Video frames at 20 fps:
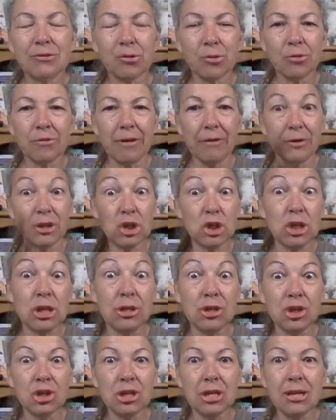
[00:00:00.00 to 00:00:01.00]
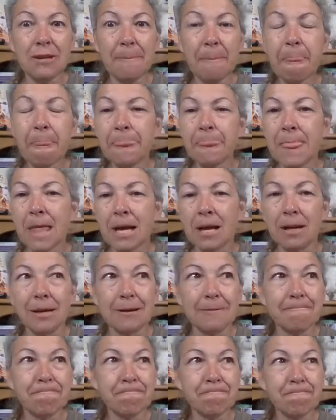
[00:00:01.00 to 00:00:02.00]
sort of have a cheat sheet
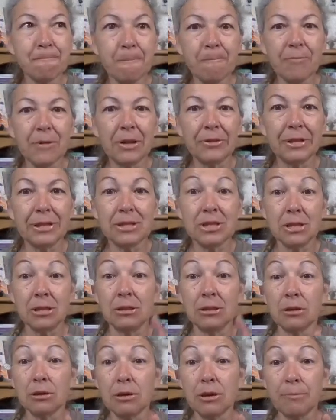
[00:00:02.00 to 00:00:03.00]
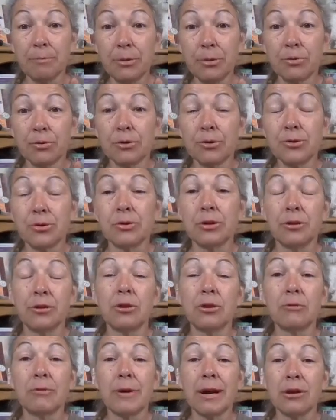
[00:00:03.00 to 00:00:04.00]
that's in their computers or in
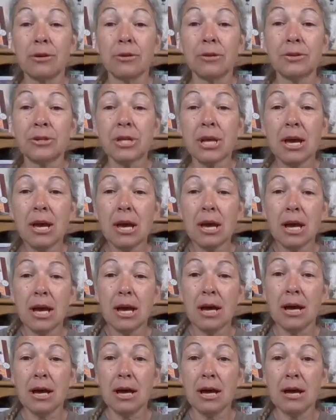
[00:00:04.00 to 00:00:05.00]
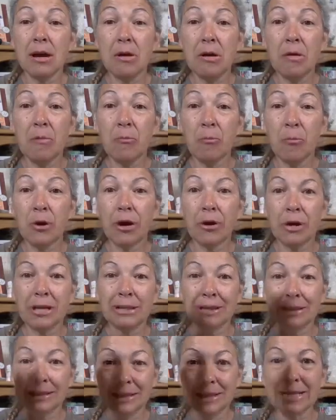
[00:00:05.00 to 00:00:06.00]
their records where
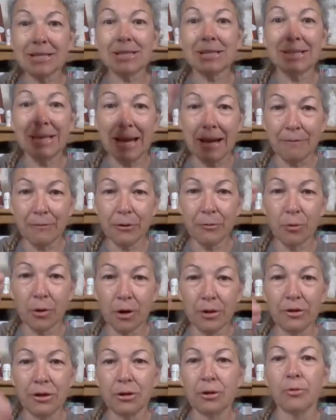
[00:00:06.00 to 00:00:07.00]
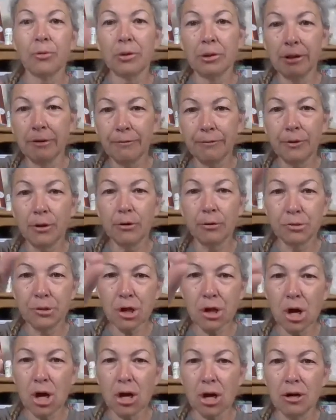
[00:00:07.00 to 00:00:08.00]
it lists every one of, lymph nodes,
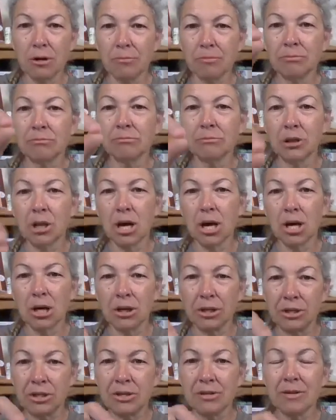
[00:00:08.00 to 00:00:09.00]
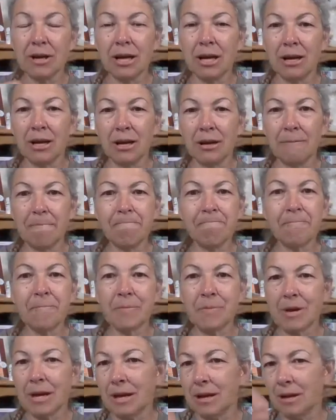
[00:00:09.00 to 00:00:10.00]
heart, lungs,
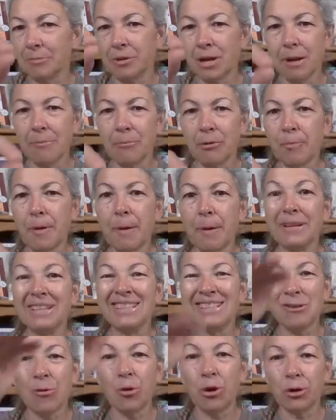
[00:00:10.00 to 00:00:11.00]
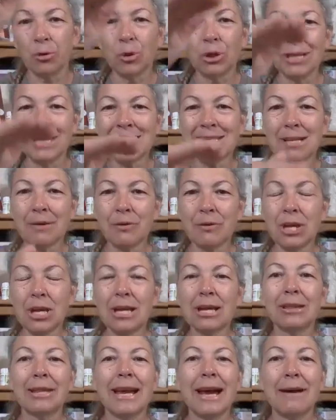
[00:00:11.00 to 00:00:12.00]
abdominal, it sort of lists
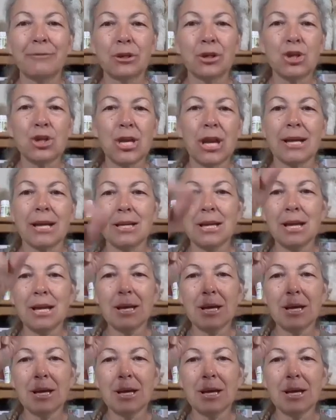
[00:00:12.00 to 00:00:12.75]
everything, and they have to check